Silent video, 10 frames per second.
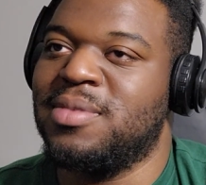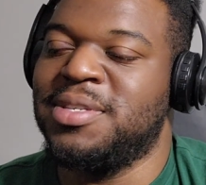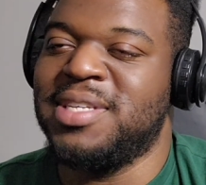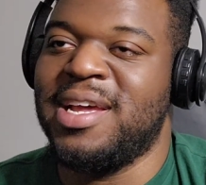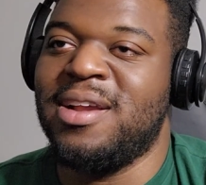
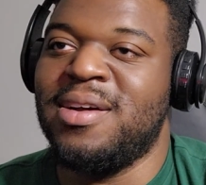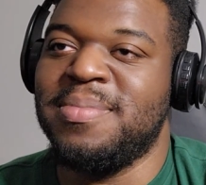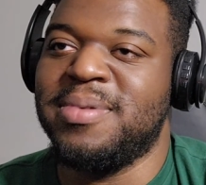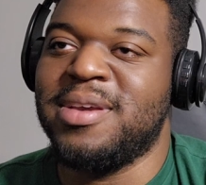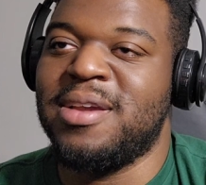Is that
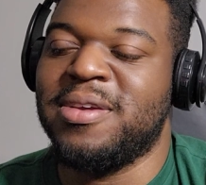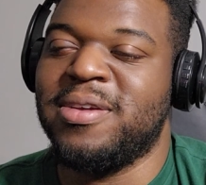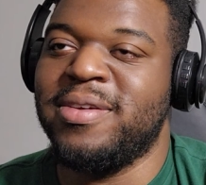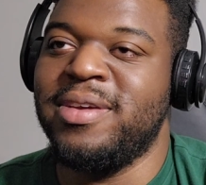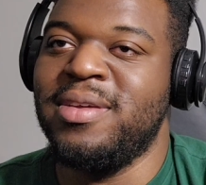um
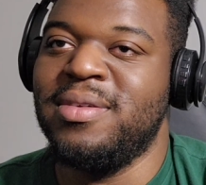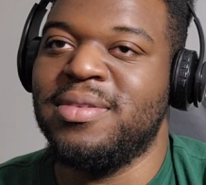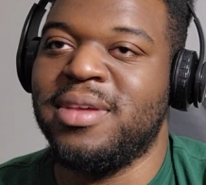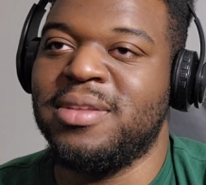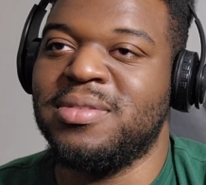Katakuri?
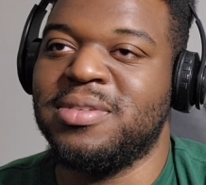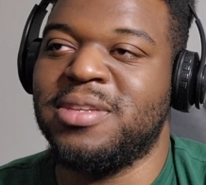Gen